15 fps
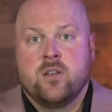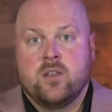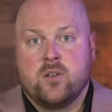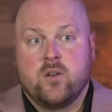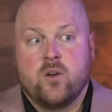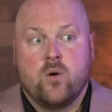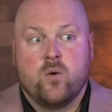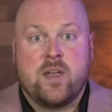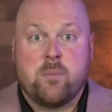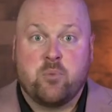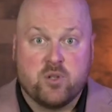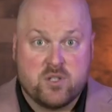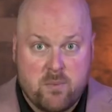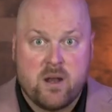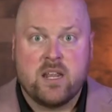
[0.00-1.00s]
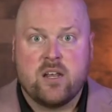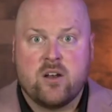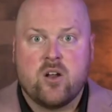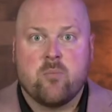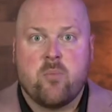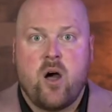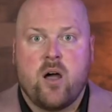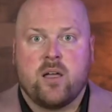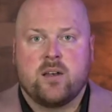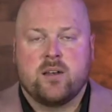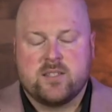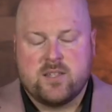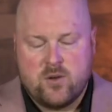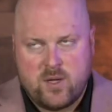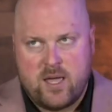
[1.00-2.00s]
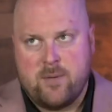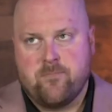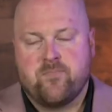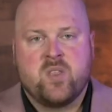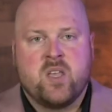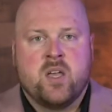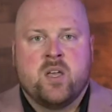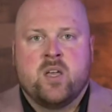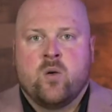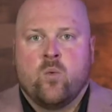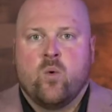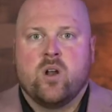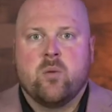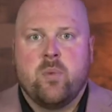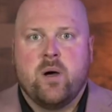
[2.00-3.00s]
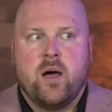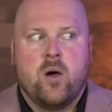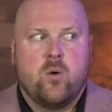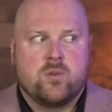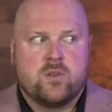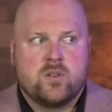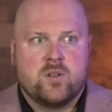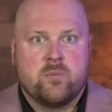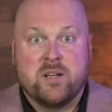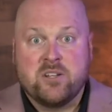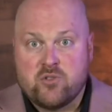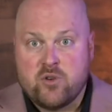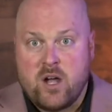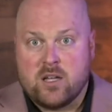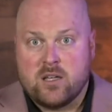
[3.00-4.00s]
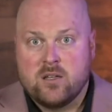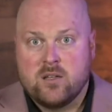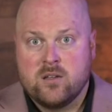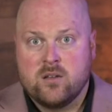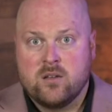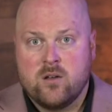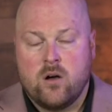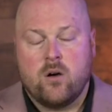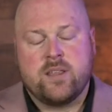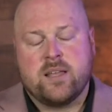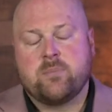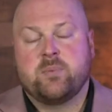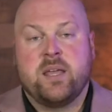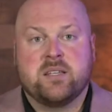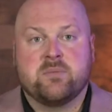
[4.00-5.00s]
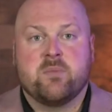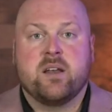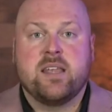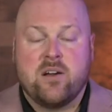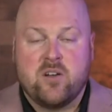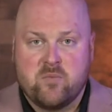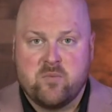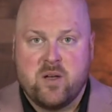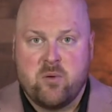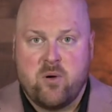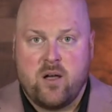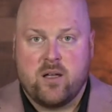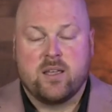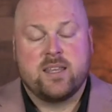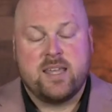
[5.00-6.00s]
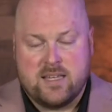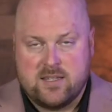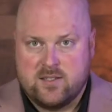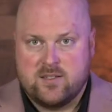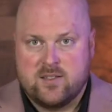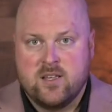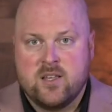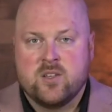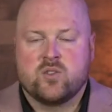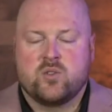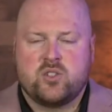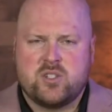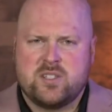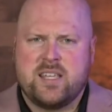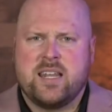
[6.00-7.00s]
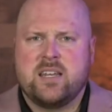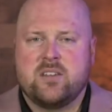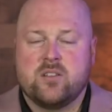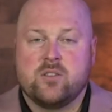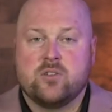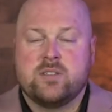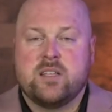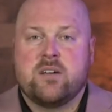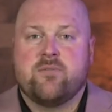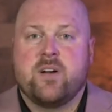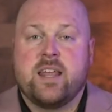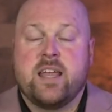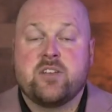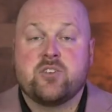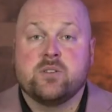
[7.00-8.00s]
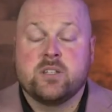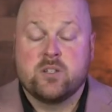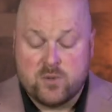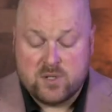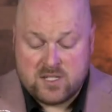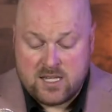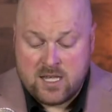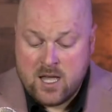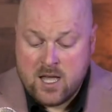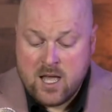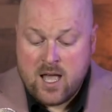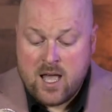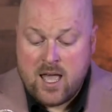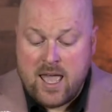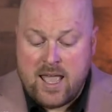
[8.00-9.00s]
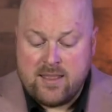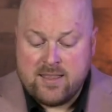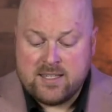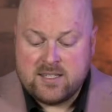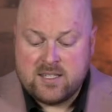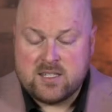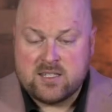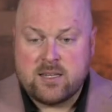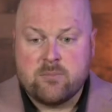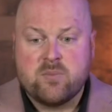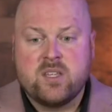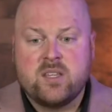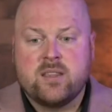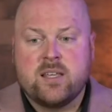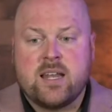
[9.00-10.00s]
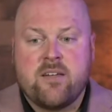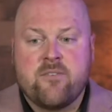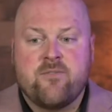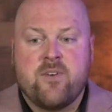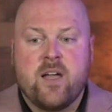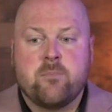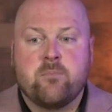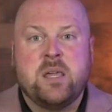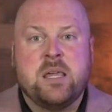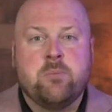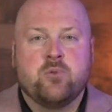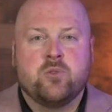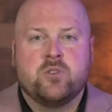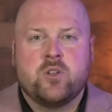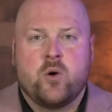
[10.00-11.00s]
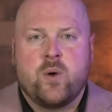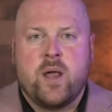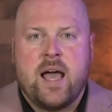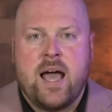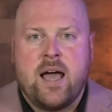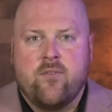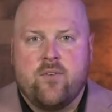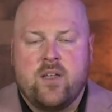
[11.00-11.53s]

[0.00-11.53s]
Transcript: He'll go, that puts money in our pocket. And I say, okay, what about my truck? Oh, that takes money out of my pocket. Yes. So just getting to learn that financial literacy. And this is something that I find people don't have.